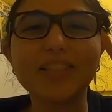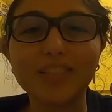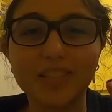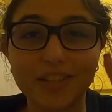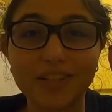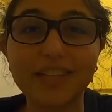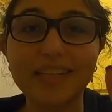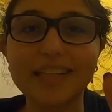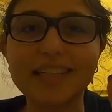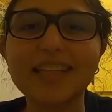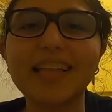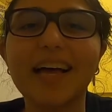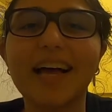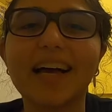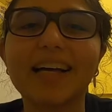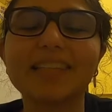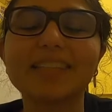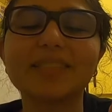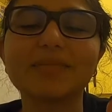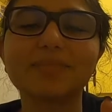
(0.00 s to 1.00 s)
during
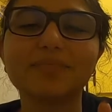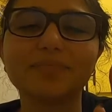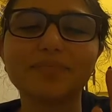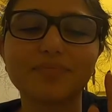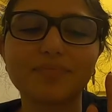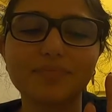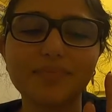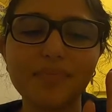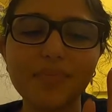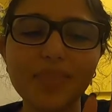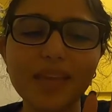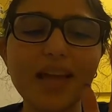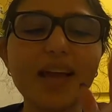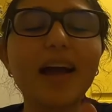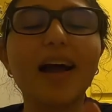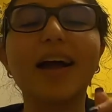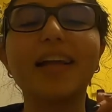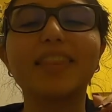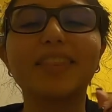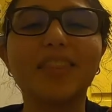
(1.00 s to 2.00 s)
class,
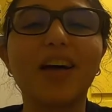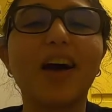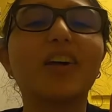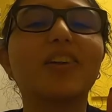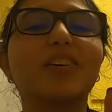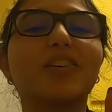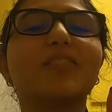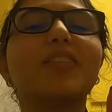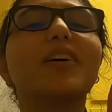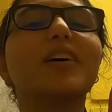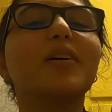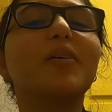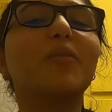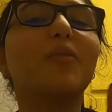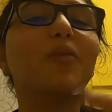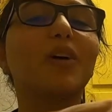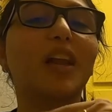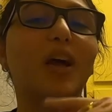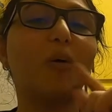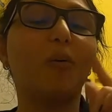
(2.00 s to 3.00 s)
I thought of
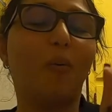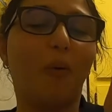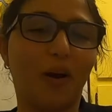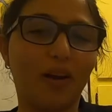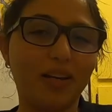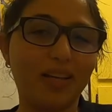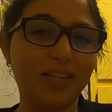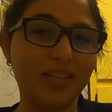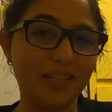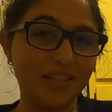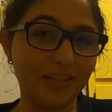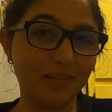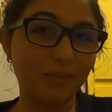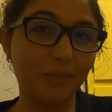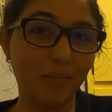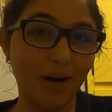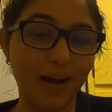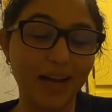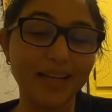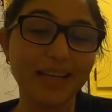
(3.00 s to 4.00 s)
what I wanted
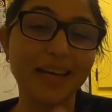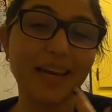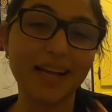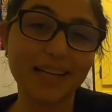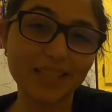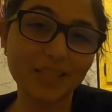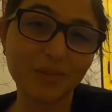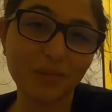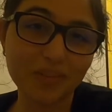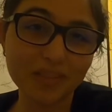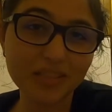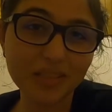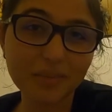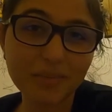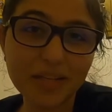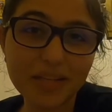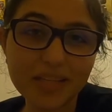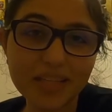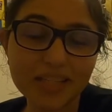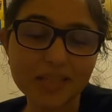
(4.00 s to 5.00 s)
my next one to
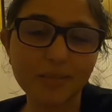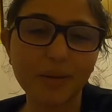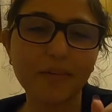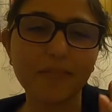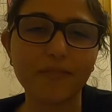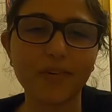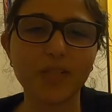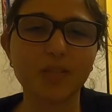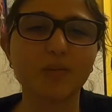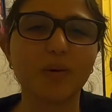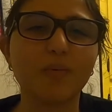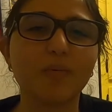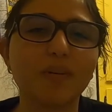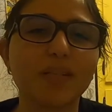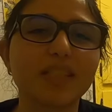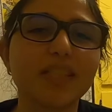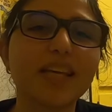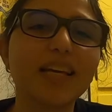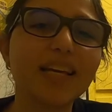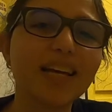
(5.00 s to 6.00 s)
be, because my first one
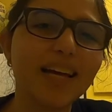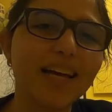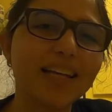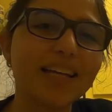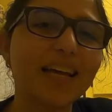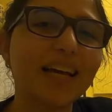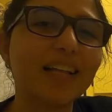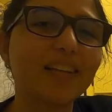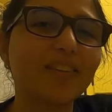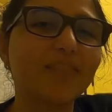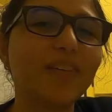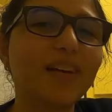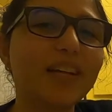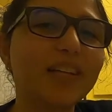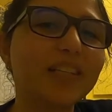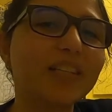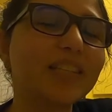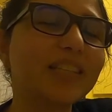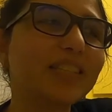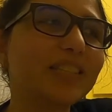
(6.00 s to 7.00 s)
was an
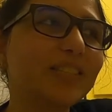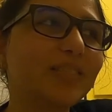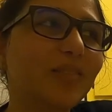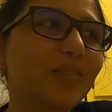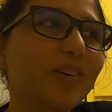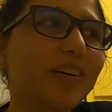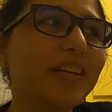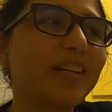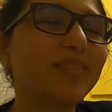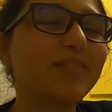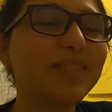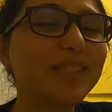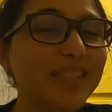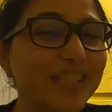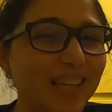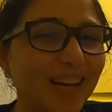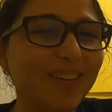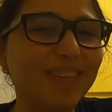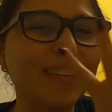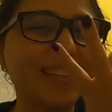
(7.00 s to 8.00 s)
elevator story and it was
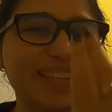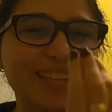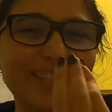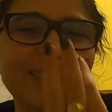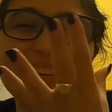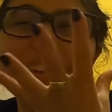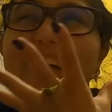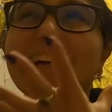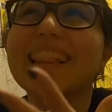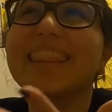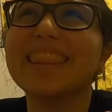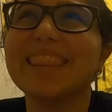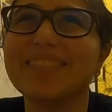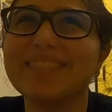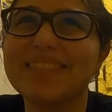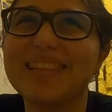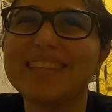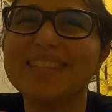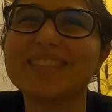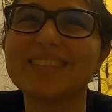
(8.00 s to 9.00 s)
so cute and I
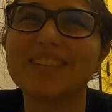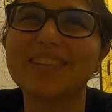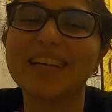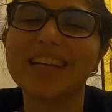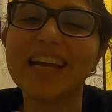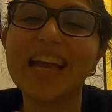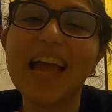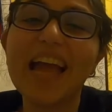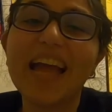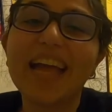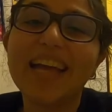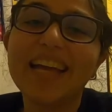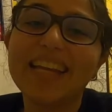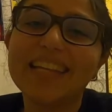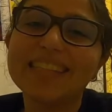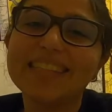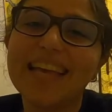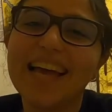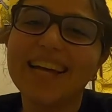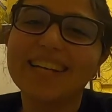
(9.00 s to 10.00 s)
love that story. It
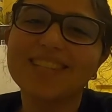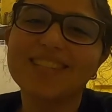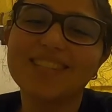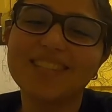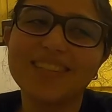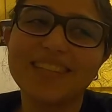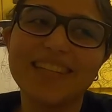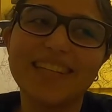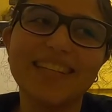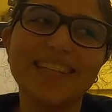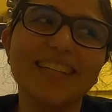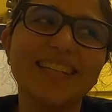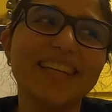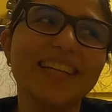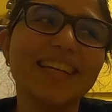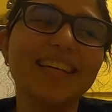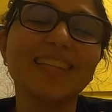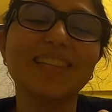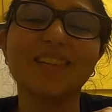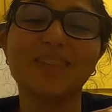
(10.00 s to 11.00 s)
is actually
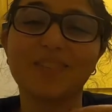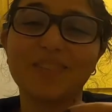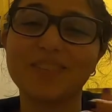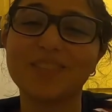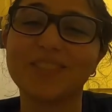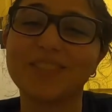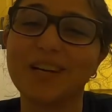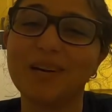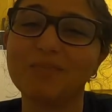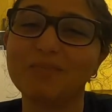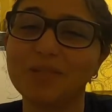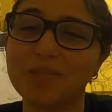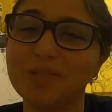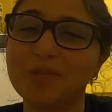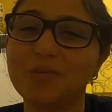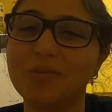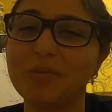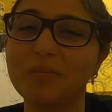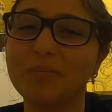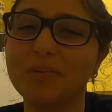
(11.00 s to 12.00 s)
the first chapter
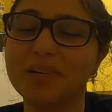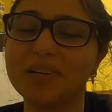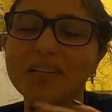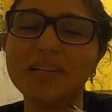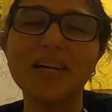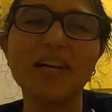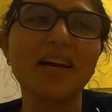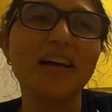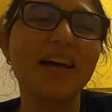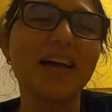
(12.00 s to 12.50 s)
to a book